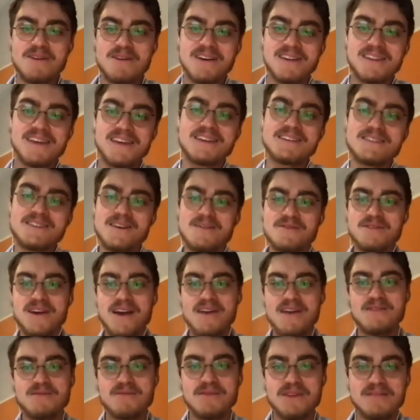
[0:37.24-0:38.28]
Thanks a lot for
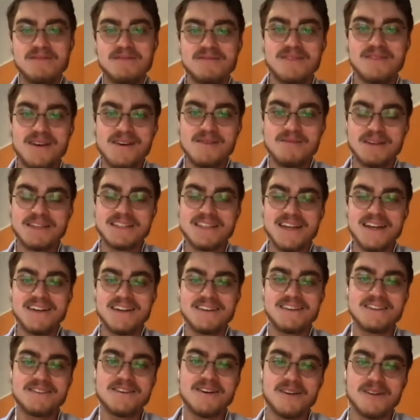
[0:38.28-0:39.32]
having me. I'm excited
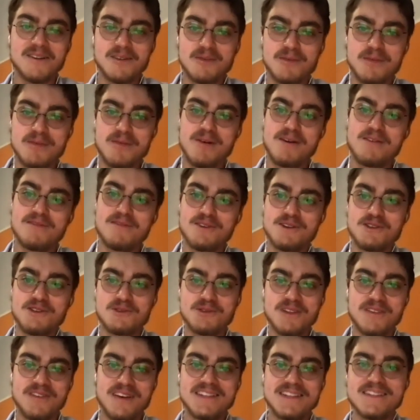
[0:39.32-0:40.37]
to talk a little bit about virtual
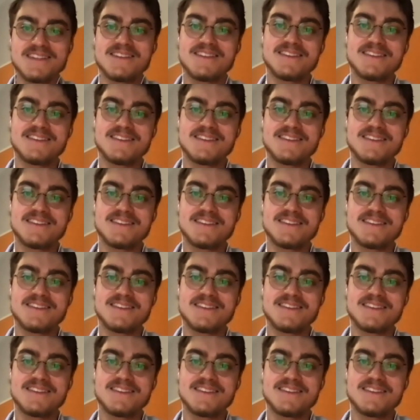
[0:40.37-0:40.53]
events.